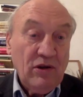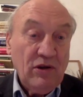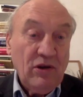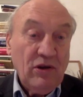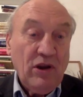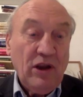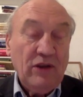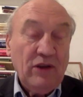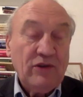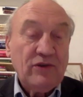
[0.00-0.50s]

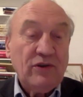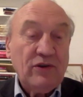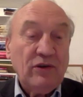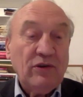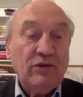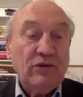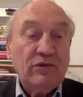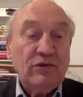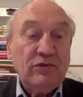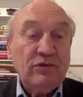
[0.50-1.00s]
And
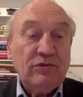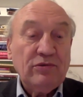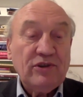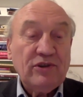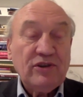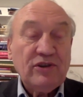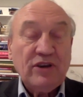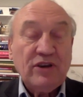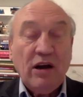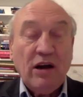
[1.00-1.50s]
so you
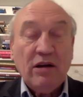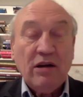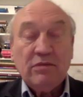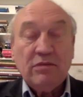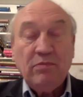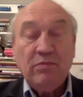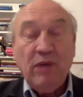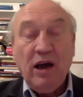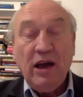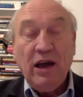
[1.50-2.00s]
start
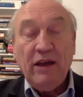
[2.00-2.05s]
by